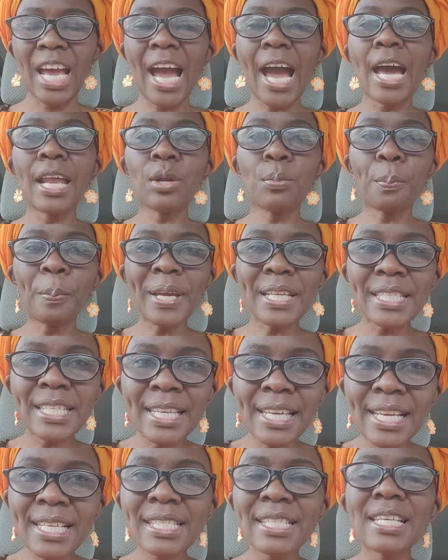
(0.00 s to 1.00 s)
And
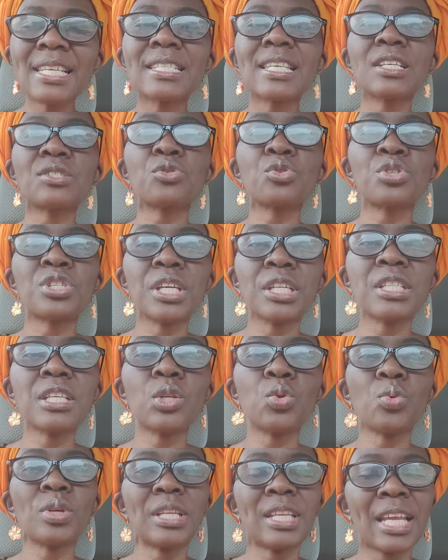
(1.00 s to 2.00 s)
pettiness is
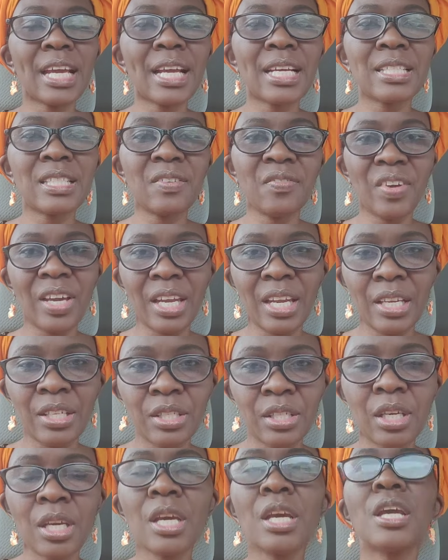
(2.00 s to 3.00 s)
associated with negative
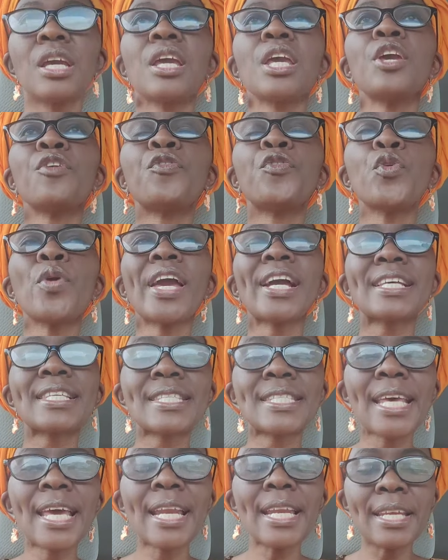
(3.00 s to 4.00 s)
energy. If you
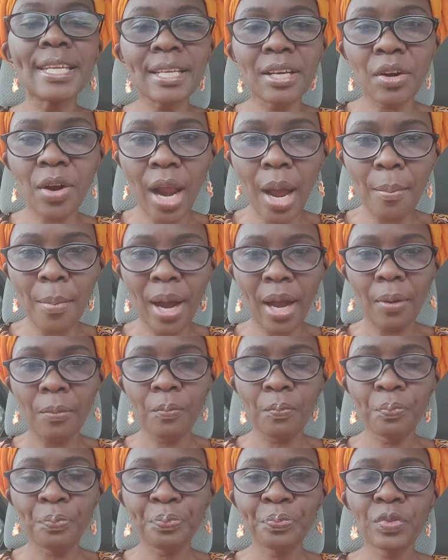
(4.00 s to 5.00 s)
excel in grammar,
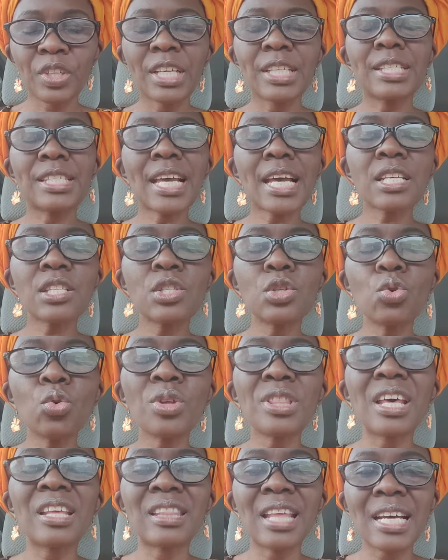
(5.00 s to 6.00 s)
just
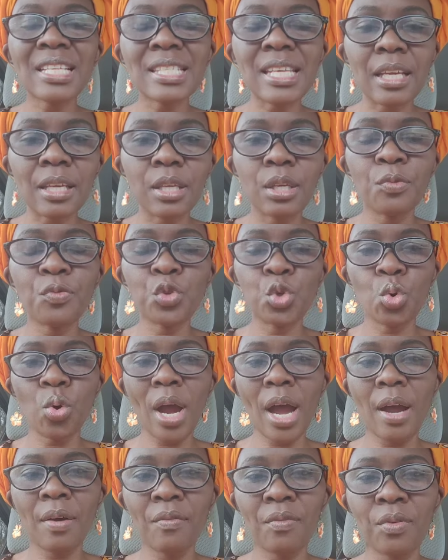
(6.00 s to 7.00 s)
know that that's a gift you
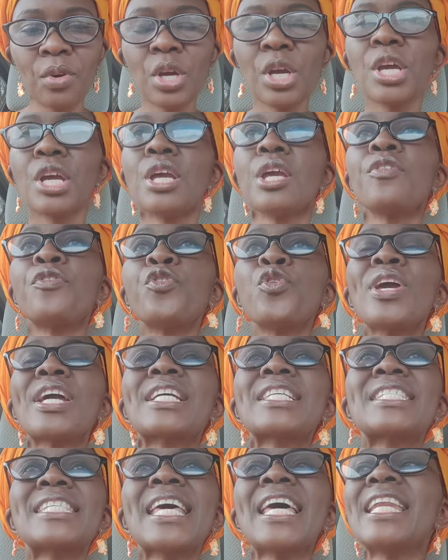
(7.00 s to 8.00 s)
have. If you
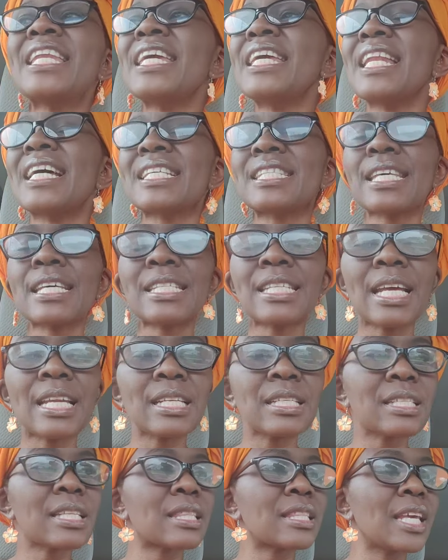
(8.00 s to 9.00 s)
excel in a
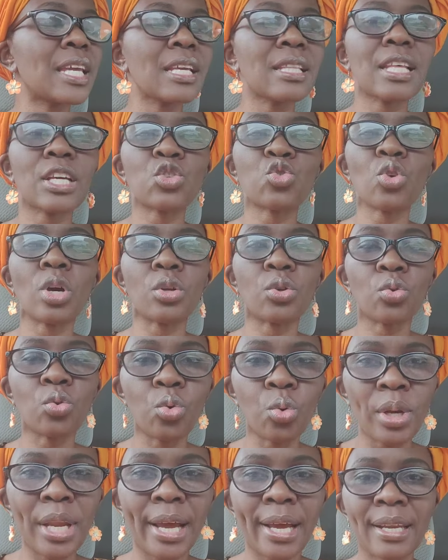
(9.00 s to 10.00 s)
certain thing that you're
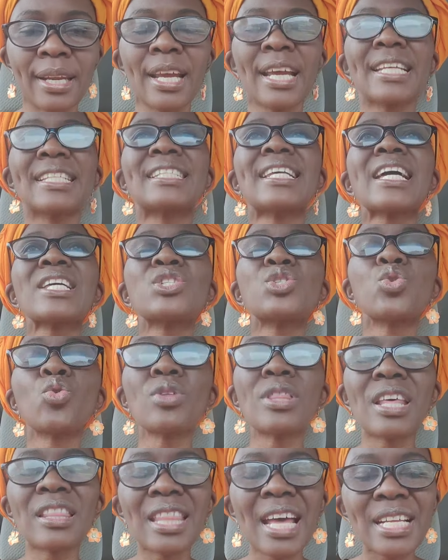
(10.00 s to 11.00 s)
good at, just know
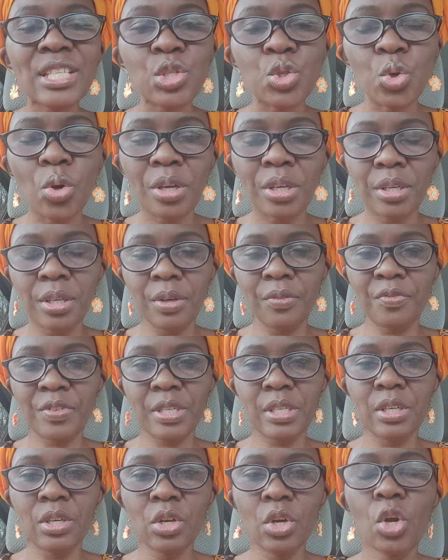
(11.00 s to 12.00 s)
that that's your
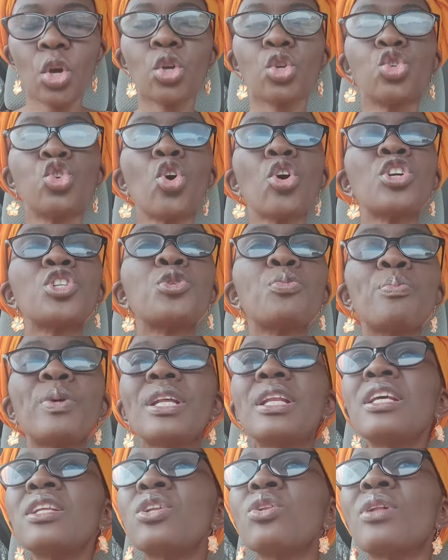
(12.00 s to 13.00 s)
gift. Don't
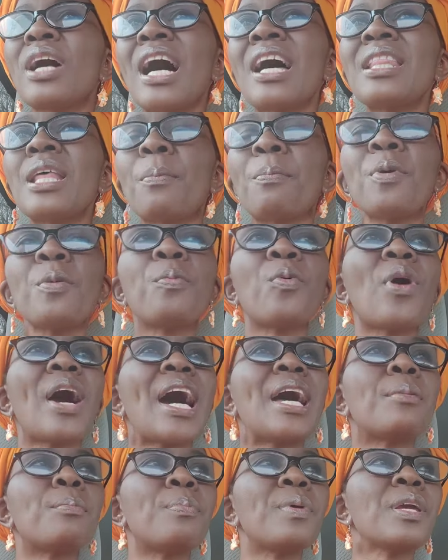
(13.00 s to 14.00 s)
belittle other people
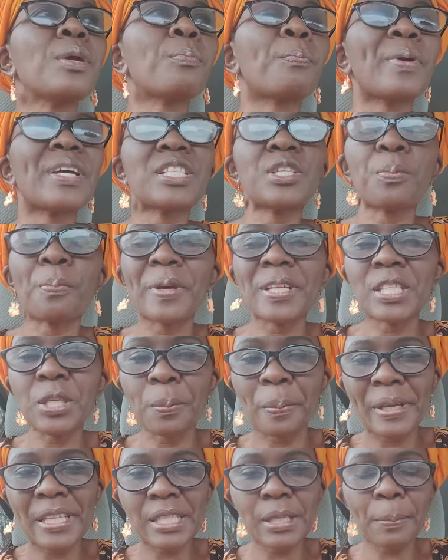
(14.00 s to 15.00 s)
and being petty, petty,
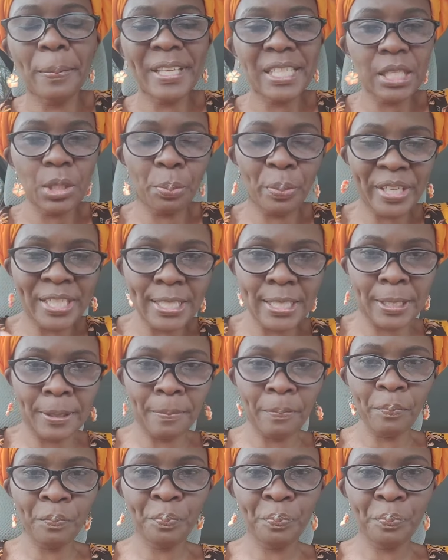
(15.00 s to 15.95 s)
petty, petty, petty.